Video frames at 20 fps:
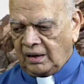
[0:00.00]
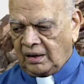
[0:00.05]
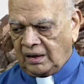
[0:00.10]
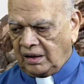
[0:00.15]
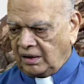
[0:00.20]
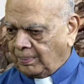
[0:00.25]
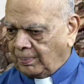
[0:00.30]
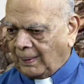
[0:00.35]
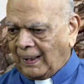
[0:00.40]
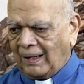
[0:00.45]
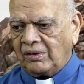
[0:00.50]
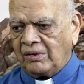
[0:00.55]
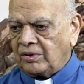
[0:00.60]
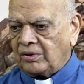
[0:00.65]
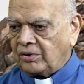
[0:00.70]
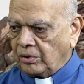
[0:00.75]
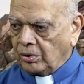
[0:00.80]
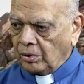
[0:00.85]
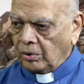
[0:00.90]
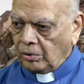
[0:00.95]
his powers
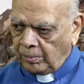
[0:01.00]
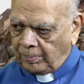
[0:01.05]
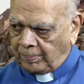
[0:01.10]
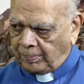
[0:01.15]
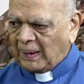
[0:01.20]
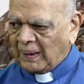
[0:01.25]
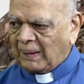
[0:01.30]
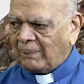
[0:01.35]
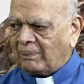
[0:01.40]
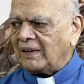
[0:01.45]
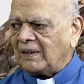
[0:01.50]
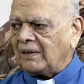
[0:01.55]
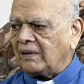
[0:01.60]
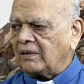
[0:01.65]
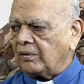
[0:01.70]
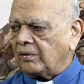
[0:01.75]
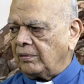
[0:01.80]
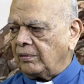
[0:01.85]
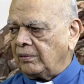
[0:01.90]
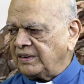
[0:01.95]
through people,
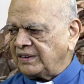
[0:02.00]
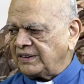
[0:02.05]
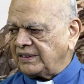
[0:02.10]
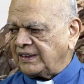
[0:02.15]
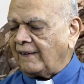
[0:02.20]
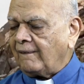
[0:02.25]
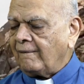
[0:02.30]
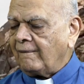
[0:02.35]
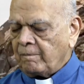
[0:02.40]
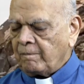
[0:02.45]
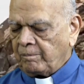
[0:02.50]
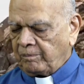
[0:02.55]
through this thing.